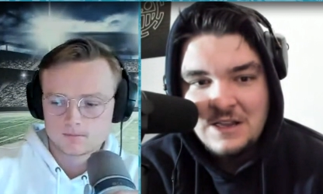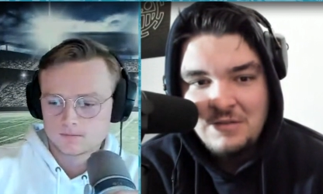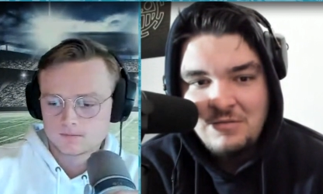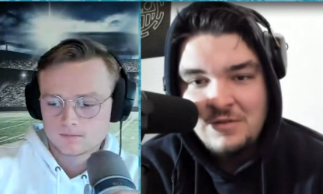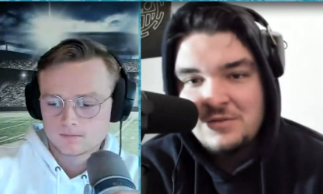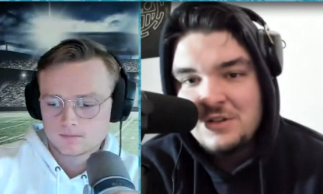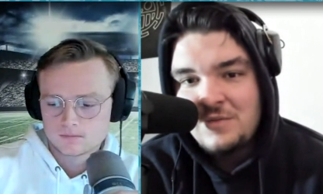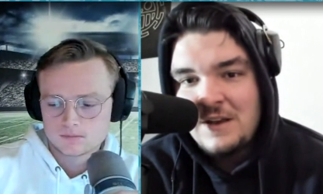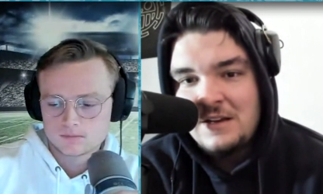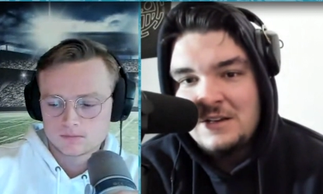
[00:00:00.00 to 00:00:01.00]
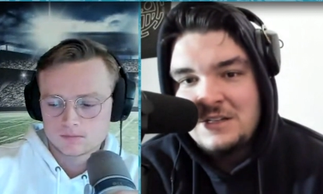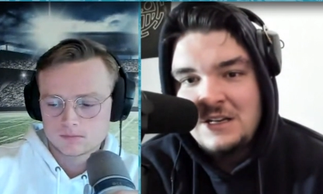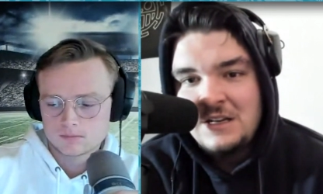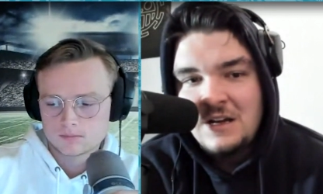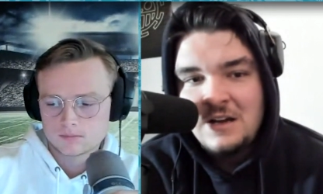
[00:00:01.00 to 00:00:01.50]
Speaker 1: I think we're just ready to
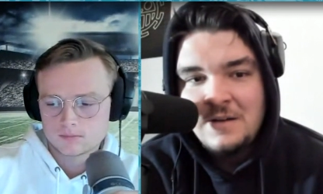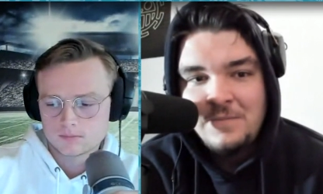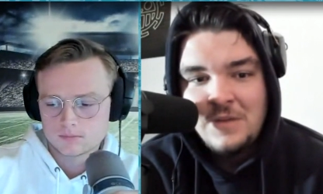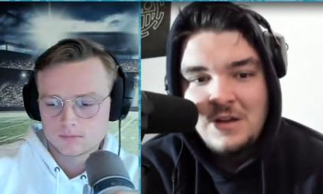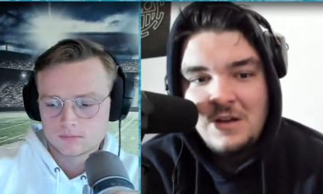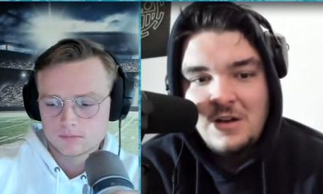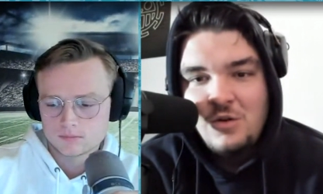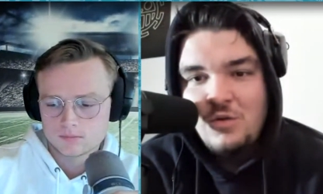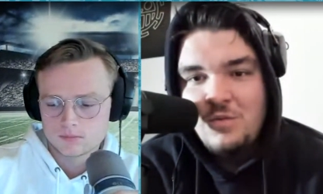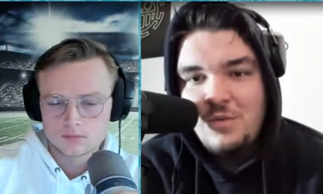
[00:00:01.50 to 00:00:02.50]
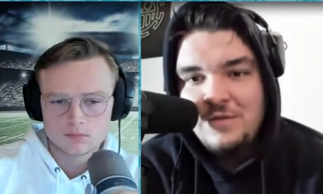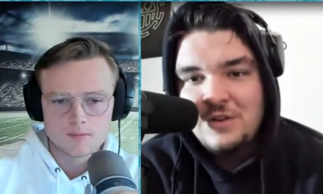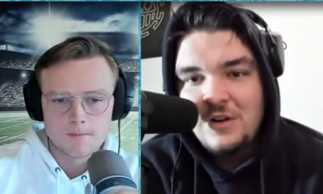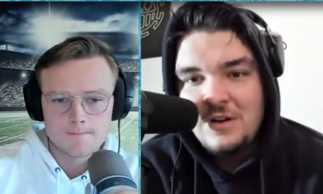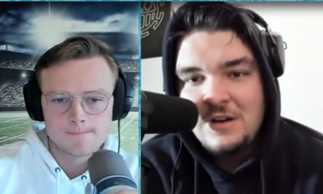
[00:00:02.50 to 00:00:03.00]
see uh, who
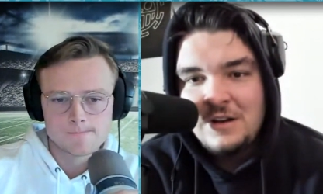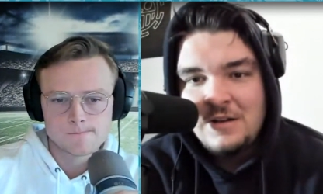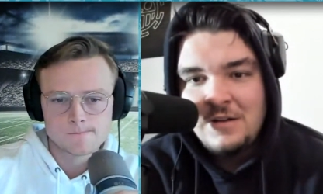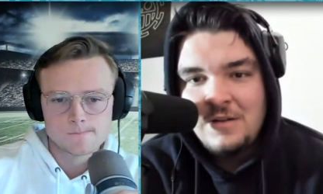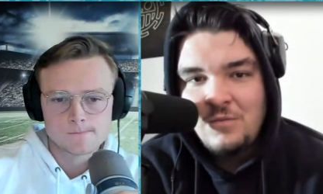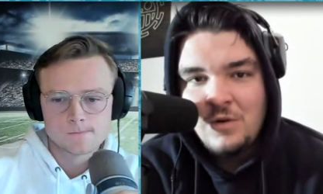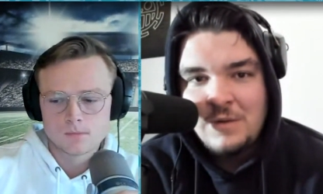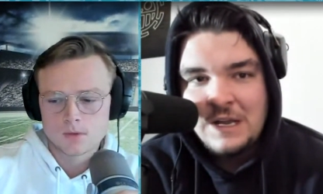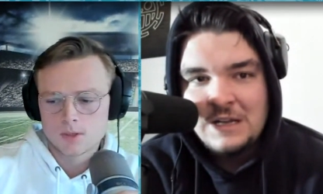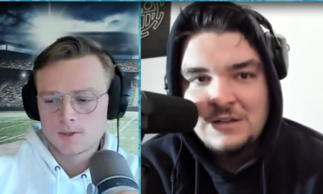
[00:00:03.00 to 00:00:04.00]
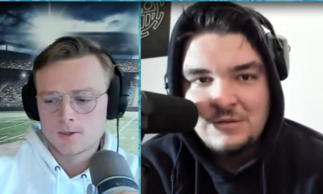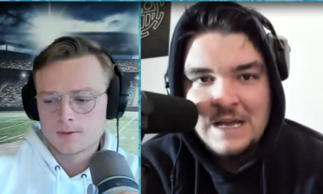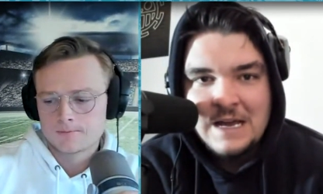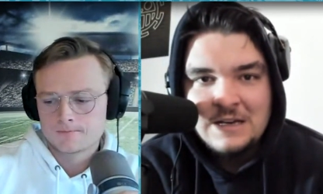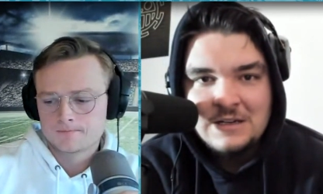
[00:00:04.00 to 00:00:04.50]
moves on and, and, and where we get to
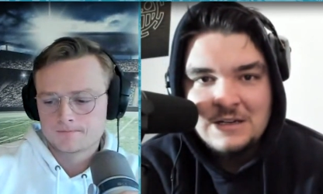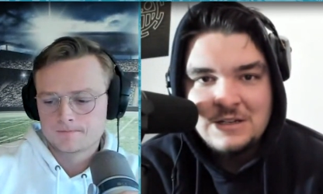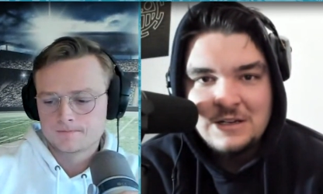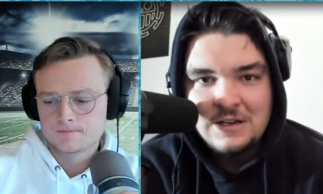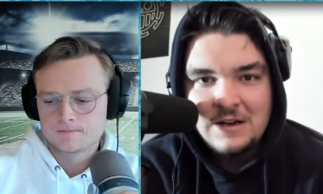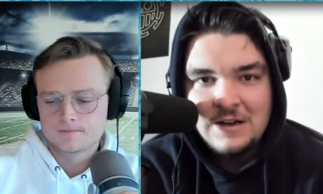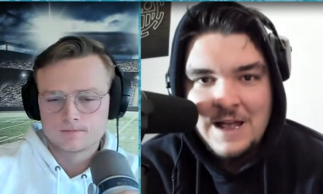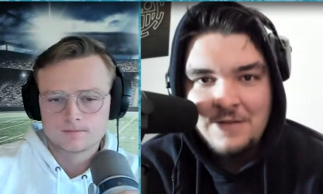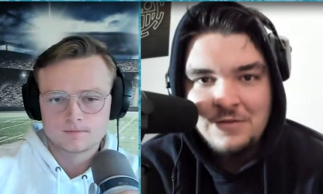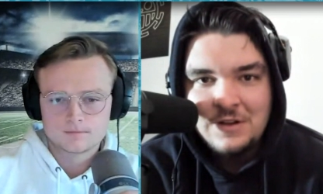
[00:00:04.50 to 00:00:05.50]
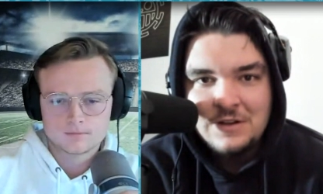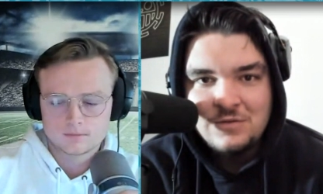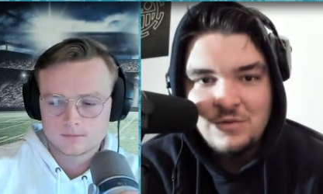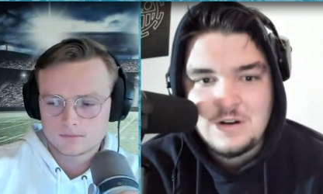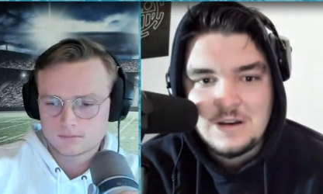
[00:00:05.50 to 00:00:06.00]
next uh, after this
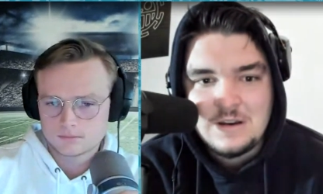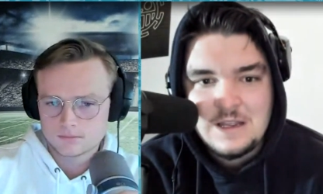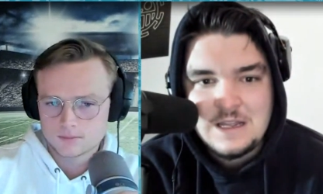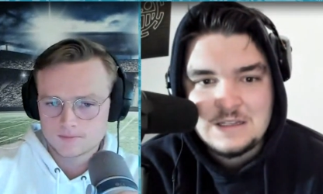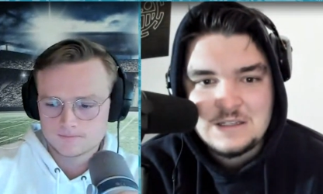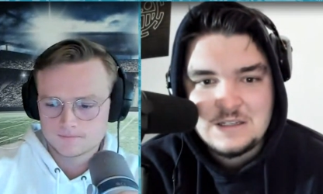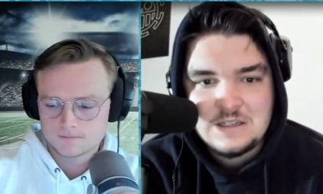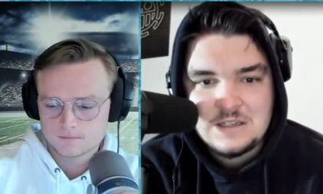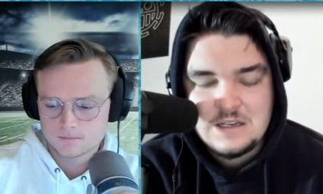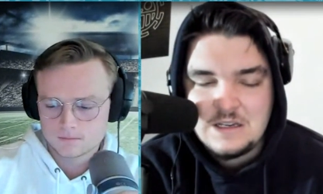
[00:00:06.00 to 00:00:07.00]
one. It's,